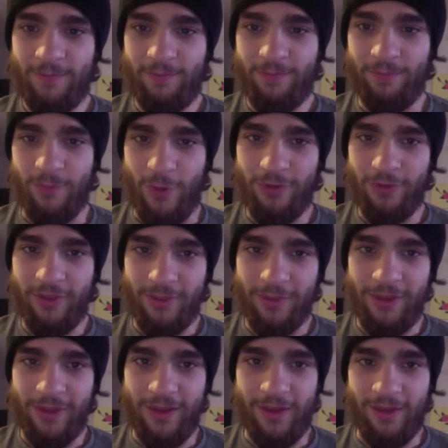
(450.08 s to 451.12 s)
Mostly
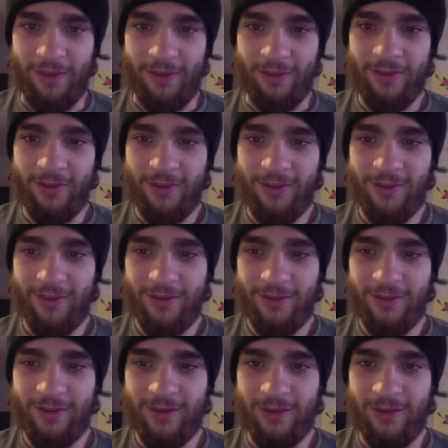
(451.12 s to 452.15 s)
because
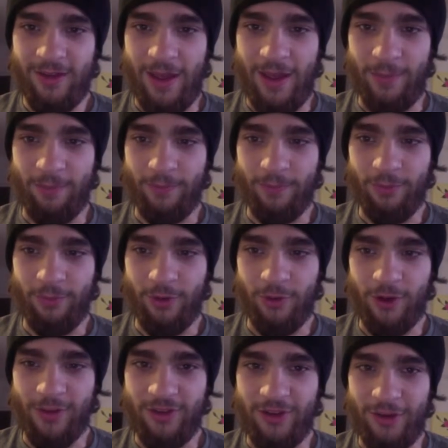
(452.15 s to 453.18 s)
I'm pretty
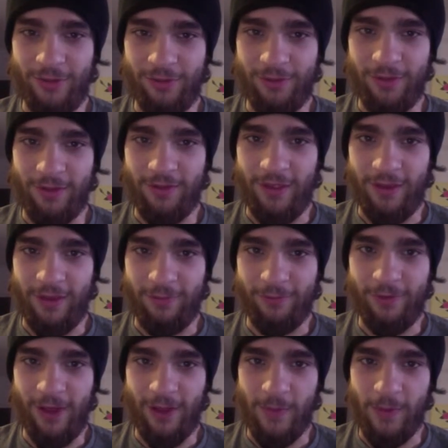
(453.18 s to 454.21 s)
much out of things that can
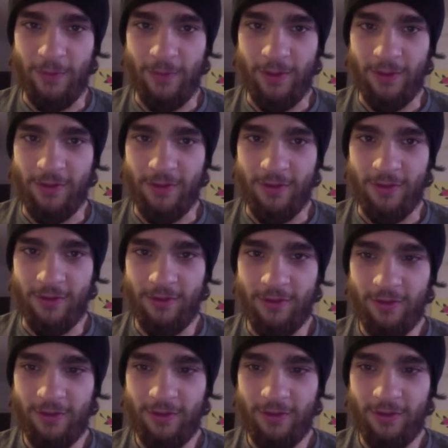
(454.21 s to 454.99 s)
fly me places,